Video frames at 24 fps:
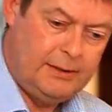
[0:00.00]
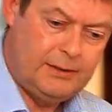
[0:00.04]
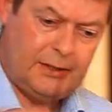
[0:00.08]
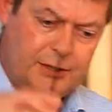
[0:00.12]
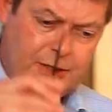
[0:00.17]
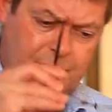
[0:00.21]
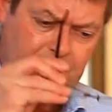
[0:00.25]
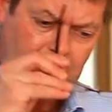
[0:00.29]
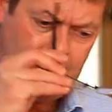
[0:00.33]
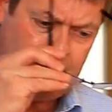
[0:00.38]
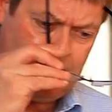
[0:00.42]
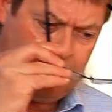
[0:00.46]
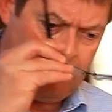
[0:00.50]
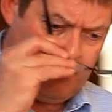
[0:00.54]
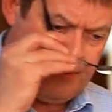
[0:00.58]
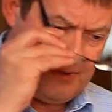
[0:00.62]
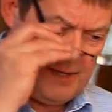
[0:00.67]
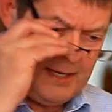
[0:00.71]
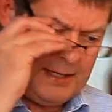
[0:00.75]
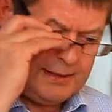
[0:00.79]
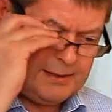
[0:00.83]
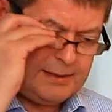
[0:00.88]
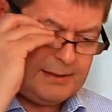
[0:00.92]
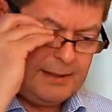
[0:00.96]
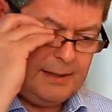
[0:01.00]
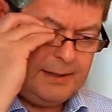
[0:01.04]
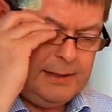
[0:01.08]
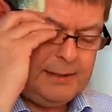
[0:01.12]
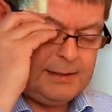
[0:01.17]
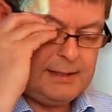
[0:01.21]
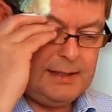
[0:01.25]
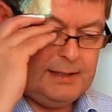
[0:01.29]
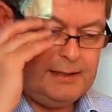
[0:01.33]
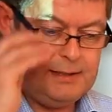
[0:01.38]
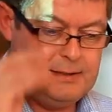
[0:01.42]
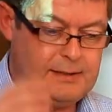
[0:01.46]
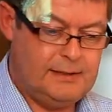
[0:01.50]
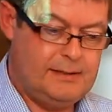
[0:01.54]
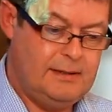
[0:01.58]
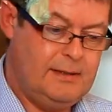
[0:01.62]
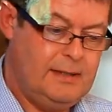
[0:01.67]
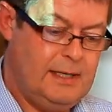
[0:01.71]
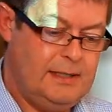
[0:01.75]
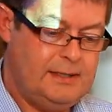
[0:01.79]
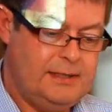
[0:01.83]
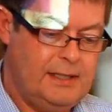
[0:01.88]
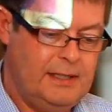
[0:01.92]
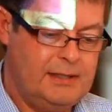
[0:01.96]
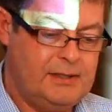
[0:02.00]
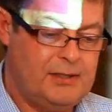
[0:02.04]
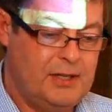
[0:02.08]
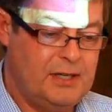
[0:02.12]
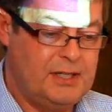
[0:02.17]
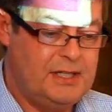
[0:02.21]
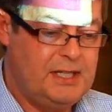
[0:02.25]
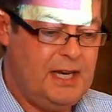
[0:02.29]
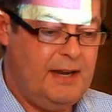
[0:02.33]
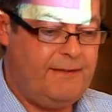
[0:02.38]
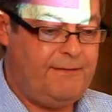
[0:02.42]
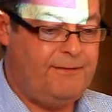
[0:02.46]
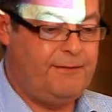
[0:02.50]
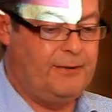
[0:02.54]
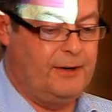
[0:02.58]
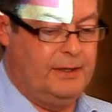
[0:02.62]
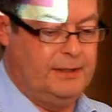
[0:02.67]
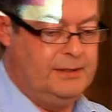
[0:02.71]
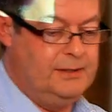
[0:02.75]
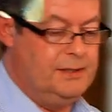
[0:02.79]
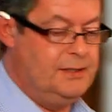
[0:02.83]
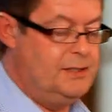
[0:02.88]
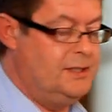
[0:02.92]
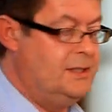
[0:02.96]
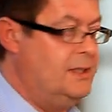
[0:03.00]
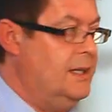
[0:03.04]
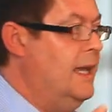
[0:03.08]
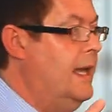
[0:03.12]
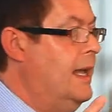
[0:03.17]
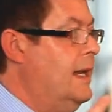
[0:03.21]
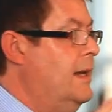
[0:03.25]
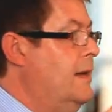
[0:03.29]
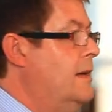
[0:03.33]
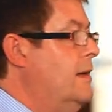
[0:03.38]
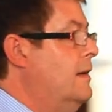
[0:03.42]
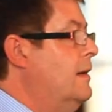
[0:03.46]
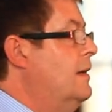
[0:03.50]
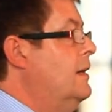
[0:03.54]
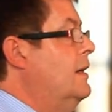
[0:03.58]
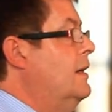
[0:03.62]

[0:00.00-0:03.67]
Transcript: show you this, and this is the difference in